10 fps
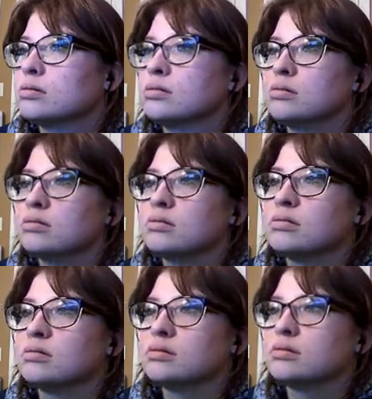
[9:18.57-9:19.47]

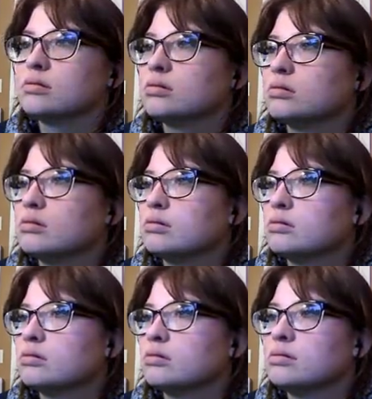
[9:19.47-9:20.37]

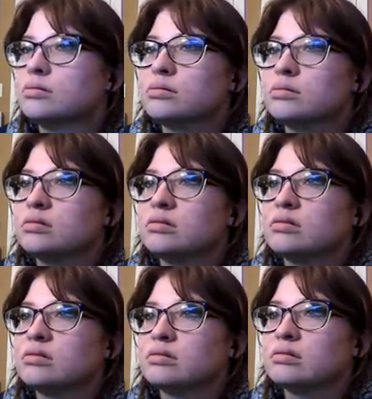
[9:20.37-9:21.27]

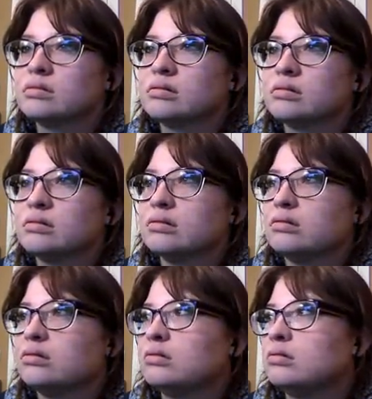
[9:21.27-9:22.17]

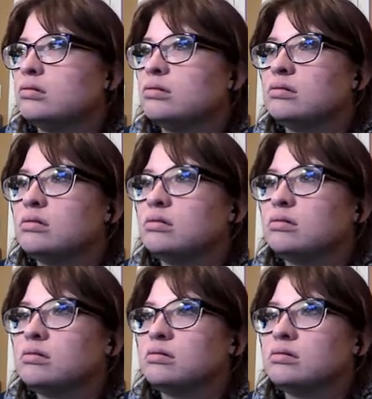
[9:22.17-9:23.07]

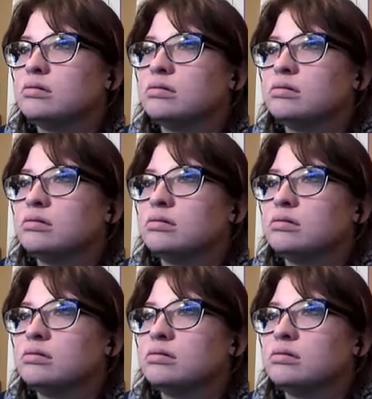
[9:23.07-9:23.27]
(not speaking)